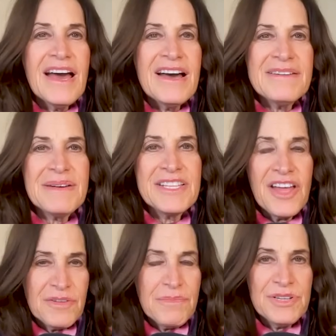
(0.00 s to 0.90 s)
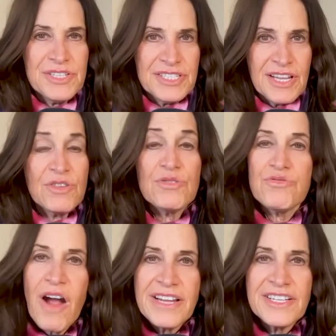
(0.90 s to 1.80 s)
Um, another person had
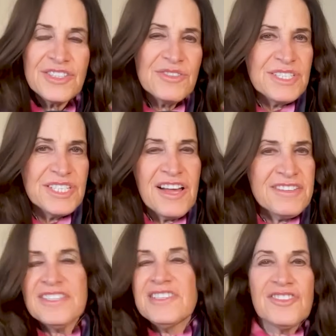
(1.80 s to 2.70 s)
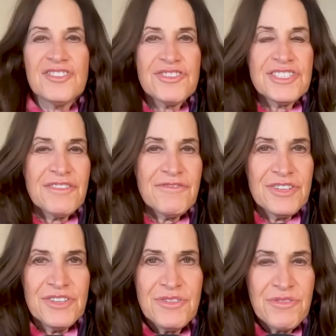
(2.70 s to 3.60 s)
chronic UTIs. This is interesting for
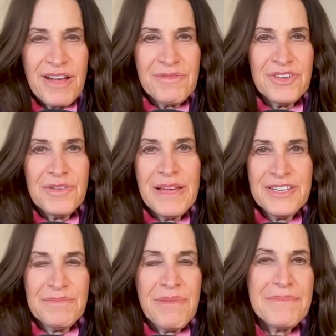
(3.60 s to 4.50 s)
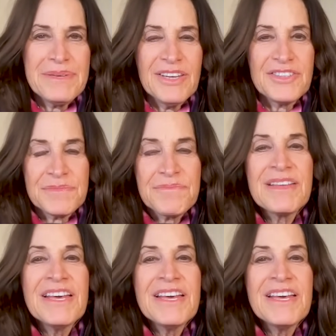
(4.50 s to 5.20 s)
you, Craig, with your patient population.